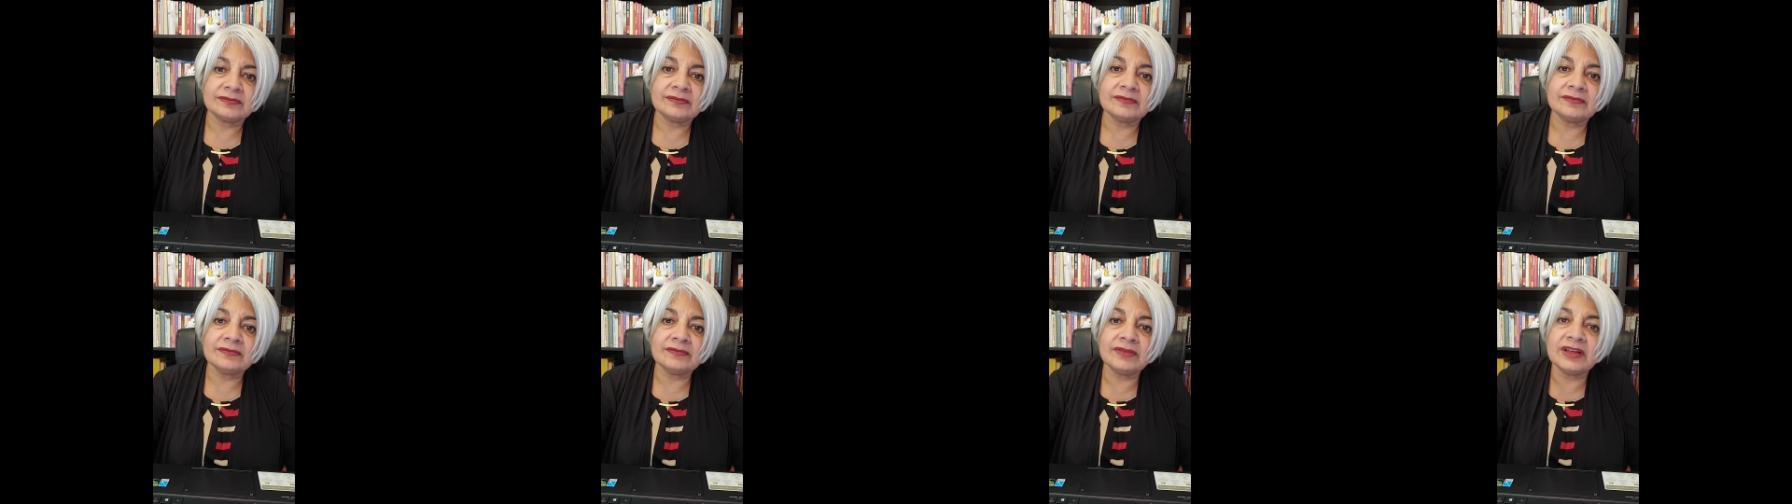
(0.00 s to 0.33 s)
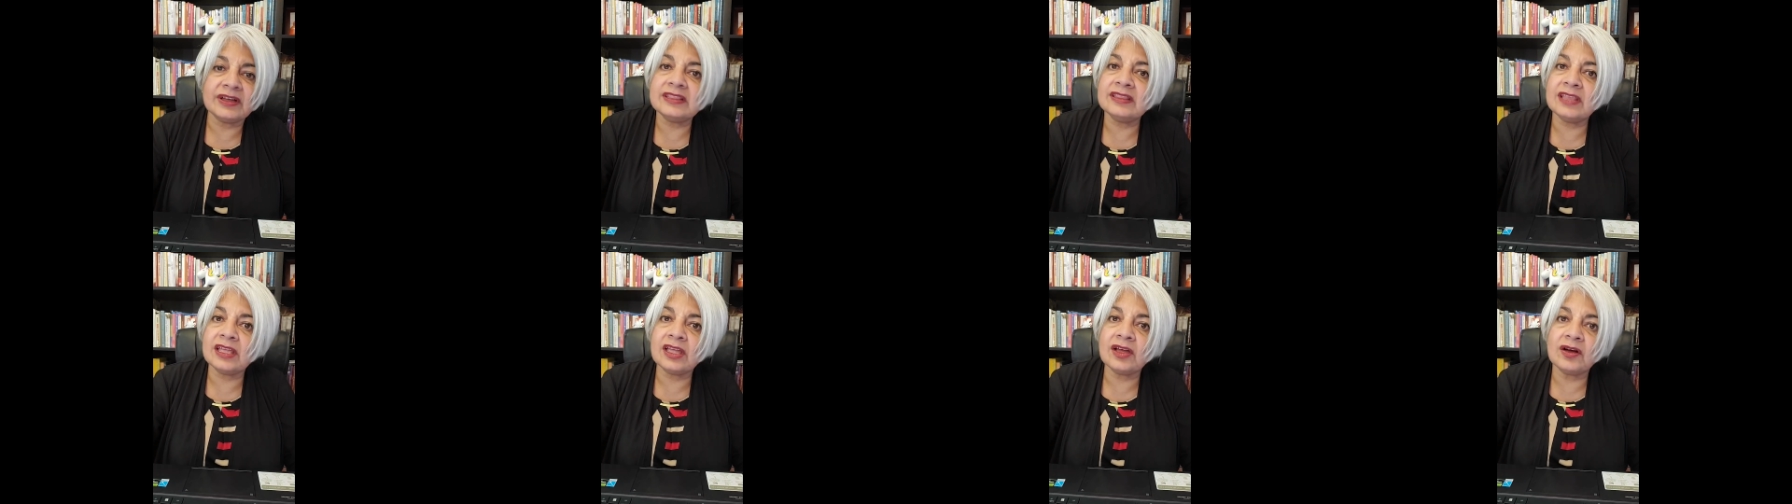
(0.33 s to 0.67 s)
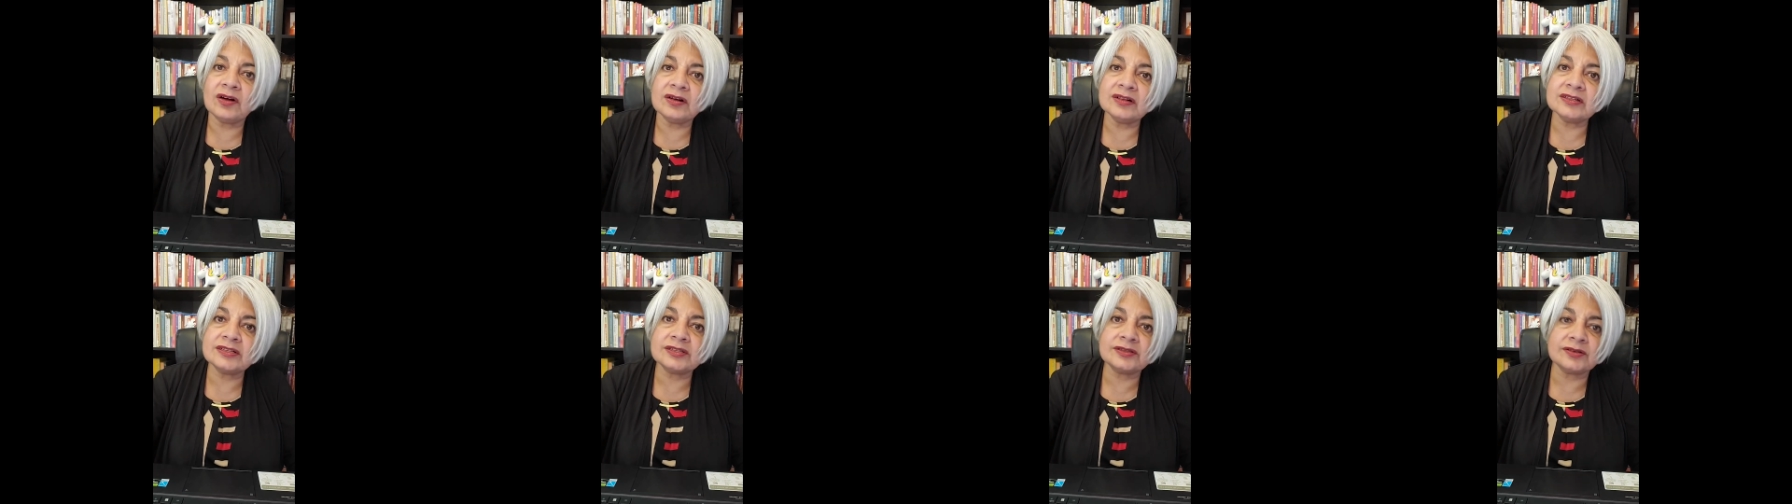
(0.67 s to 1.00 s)
but they
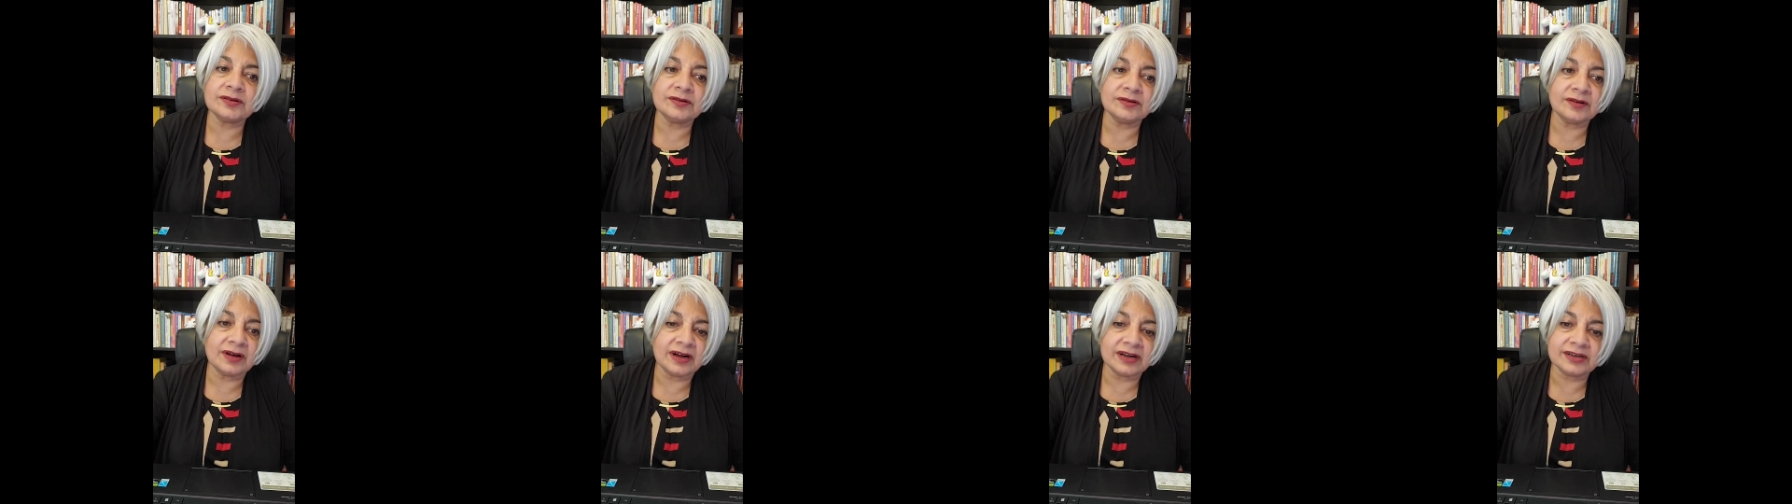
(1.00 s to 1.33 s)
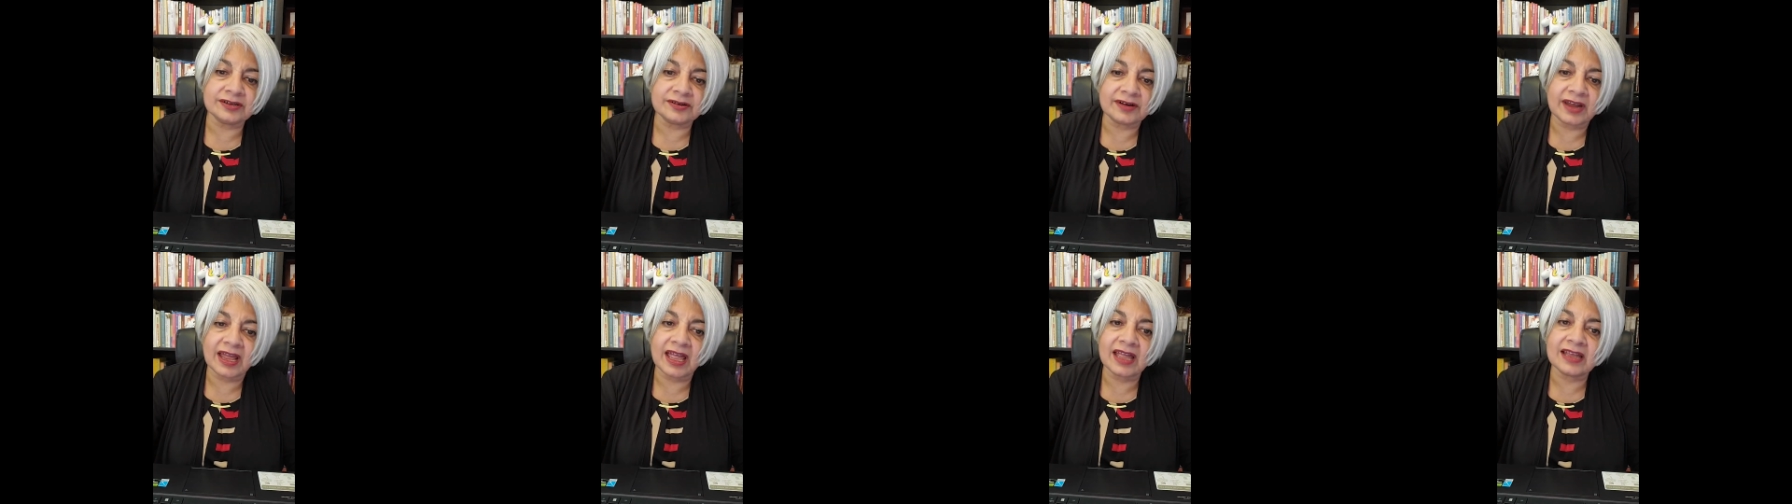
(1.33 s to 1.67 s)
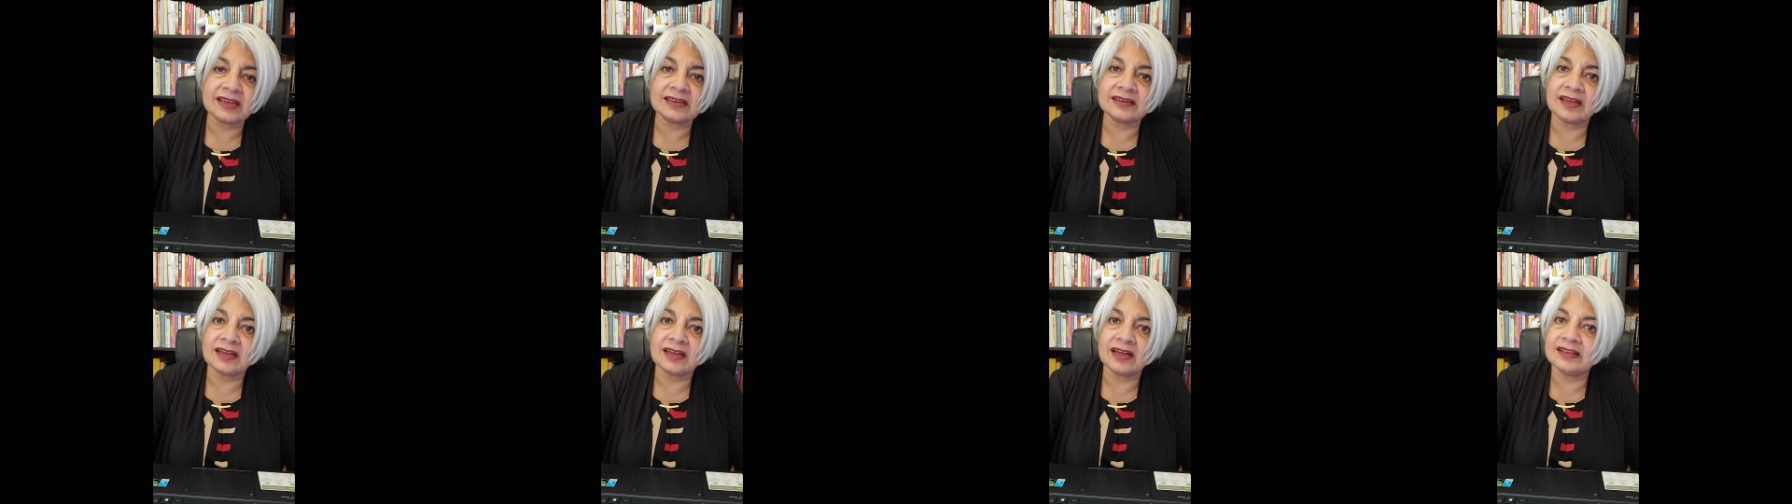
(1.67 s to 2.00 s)
also
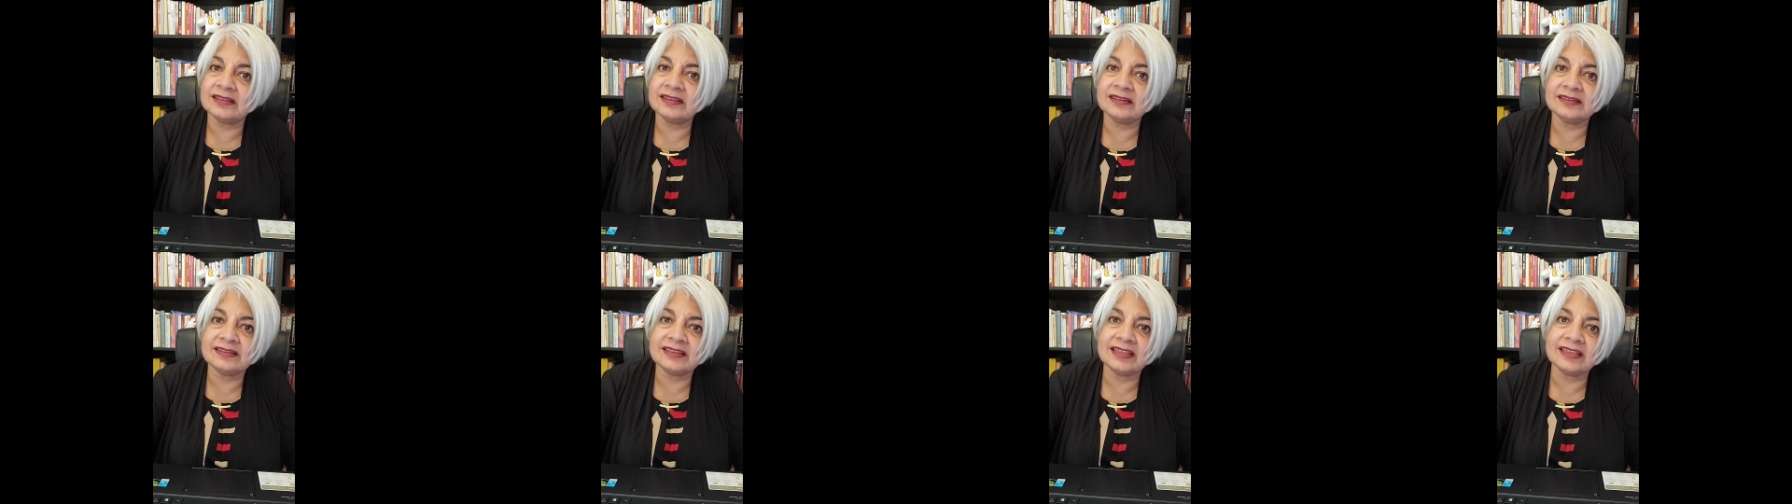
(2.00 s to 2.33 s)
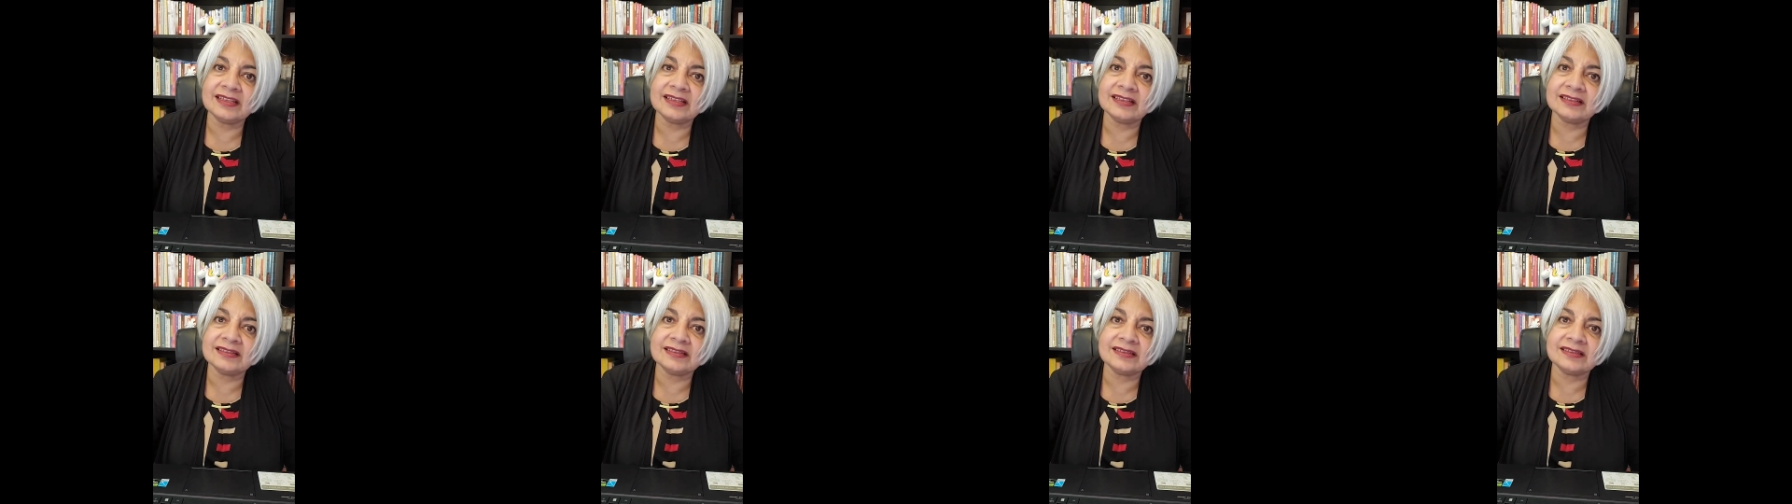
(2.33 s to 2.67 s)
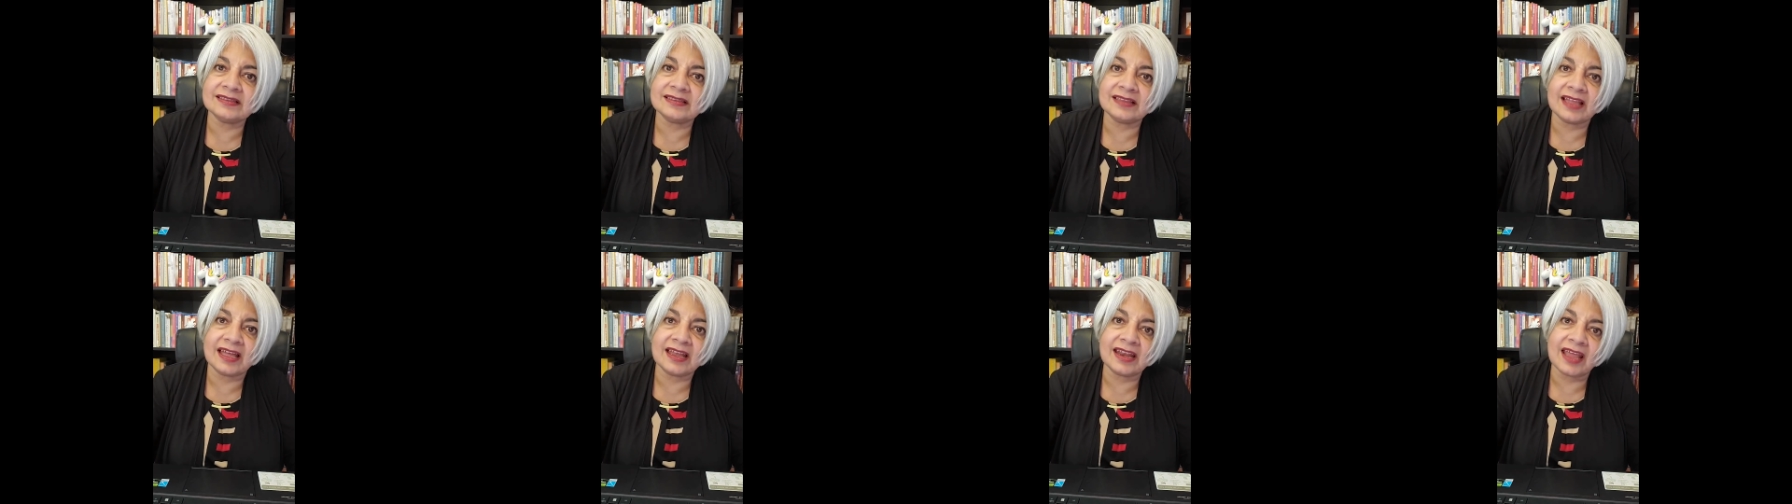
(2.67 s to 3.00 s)
attract other things
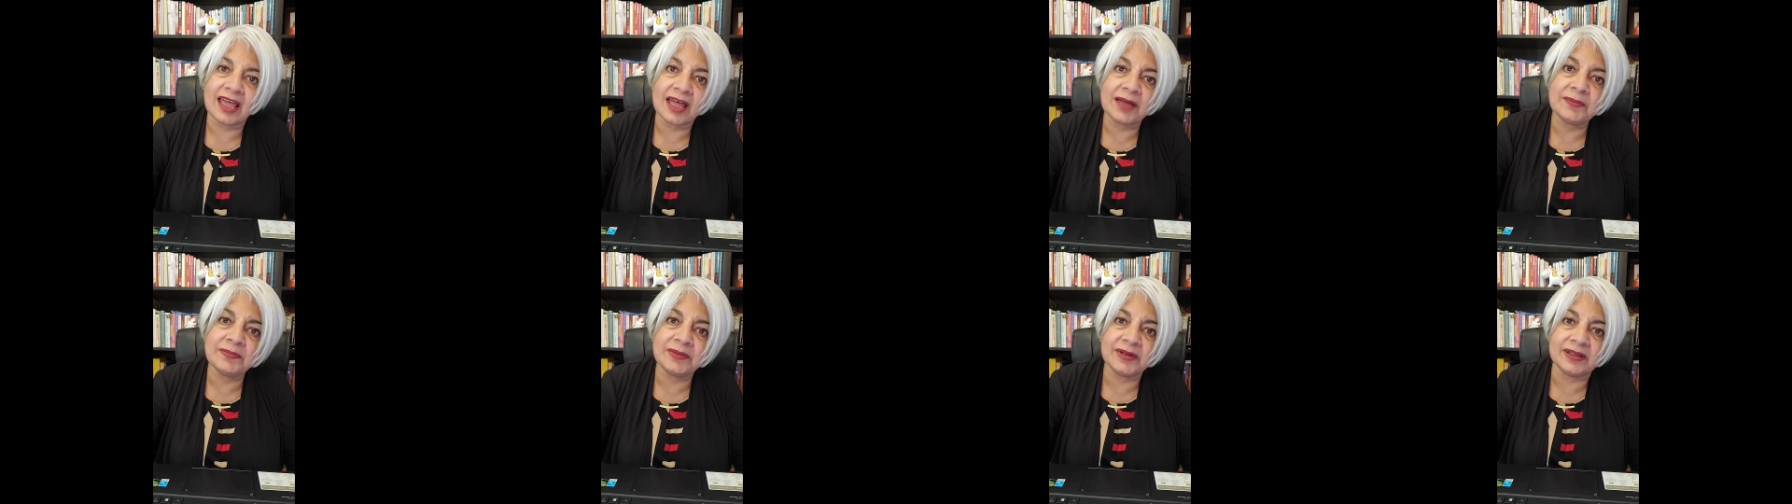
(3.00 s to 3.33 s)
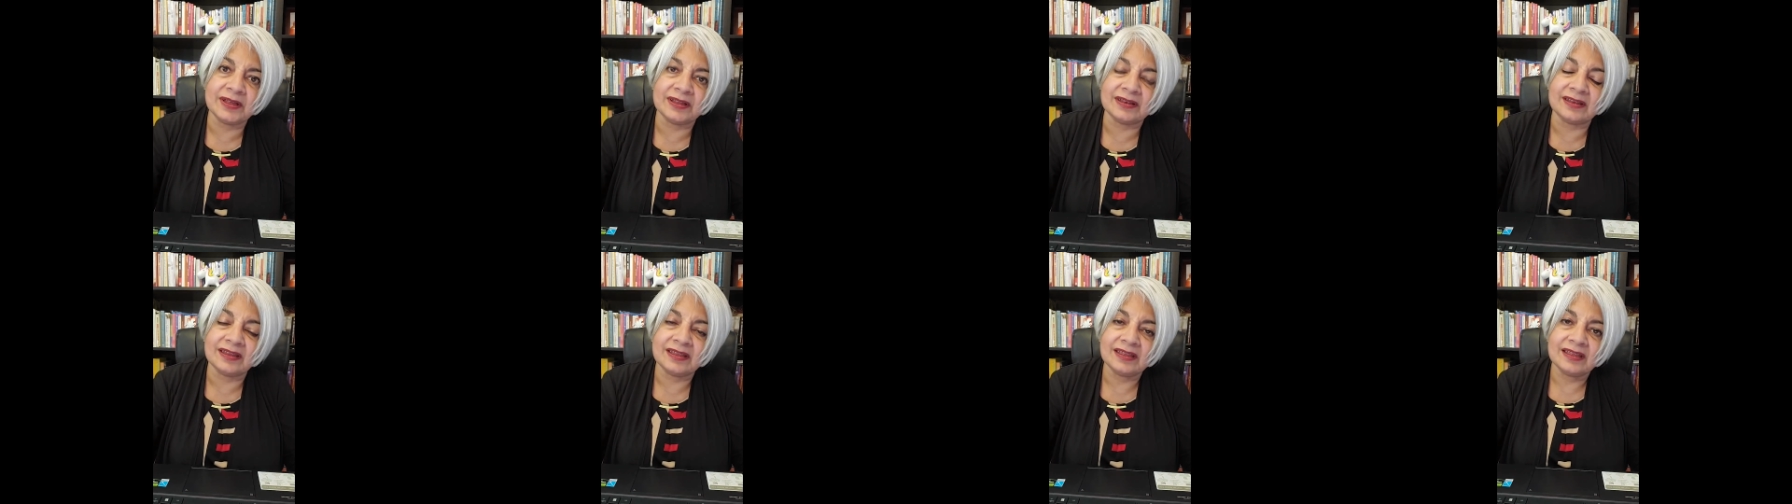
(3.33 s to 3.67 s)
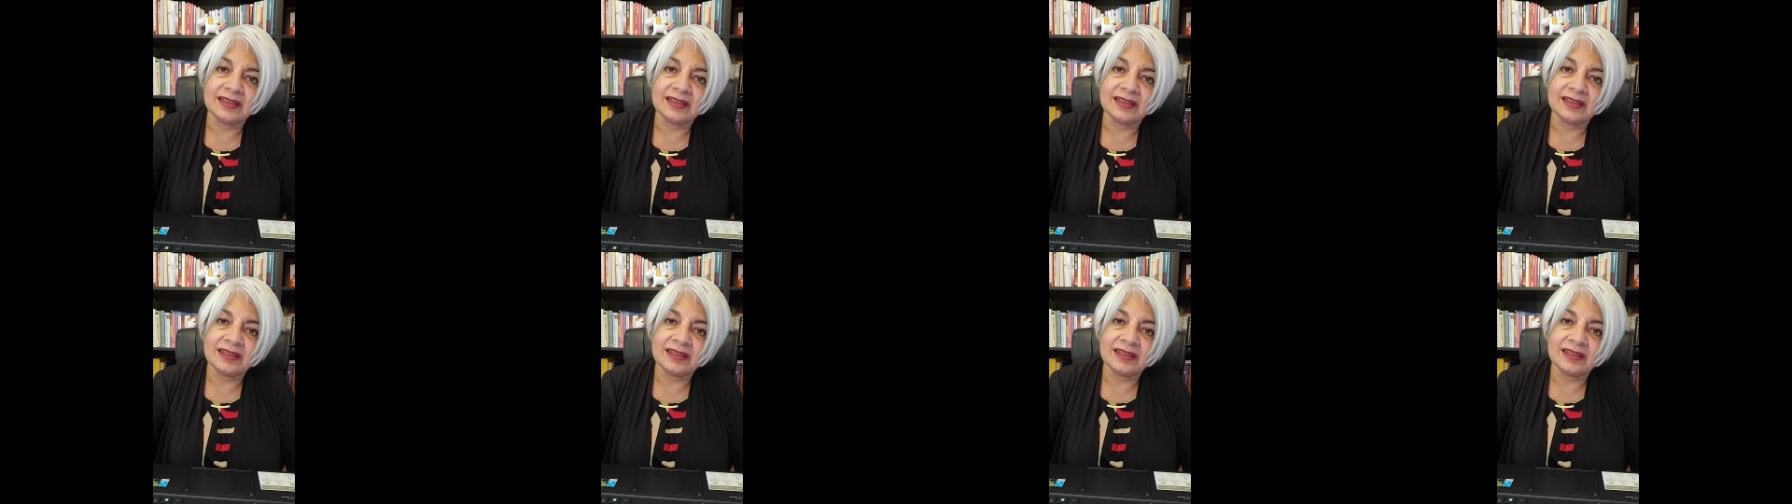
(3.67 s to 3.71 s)
that happen.